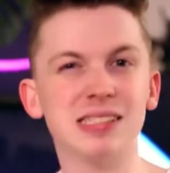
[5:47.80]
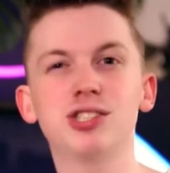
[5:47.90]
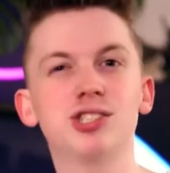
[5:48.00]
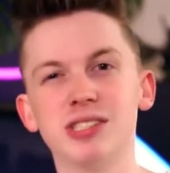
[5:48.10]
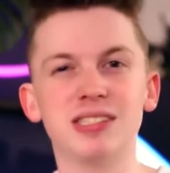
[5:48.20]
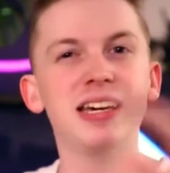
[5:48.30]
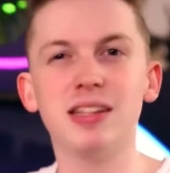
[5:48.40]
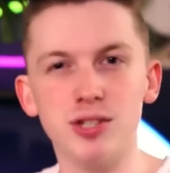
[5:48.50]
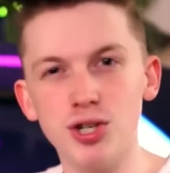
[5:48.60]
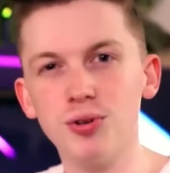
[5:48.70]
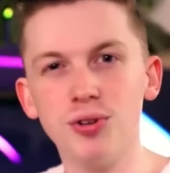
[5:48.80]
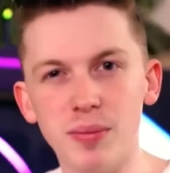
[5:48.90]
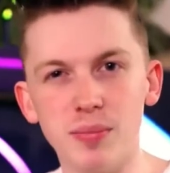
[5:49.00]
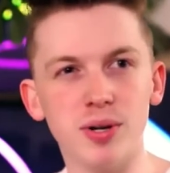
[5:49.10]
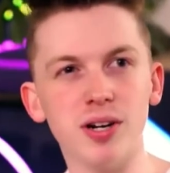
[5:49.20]
Basically just take the total
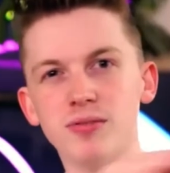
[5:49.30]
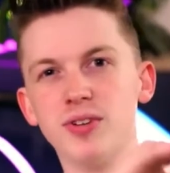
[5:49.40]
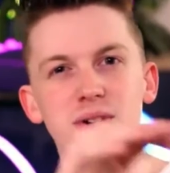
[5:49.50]
number of,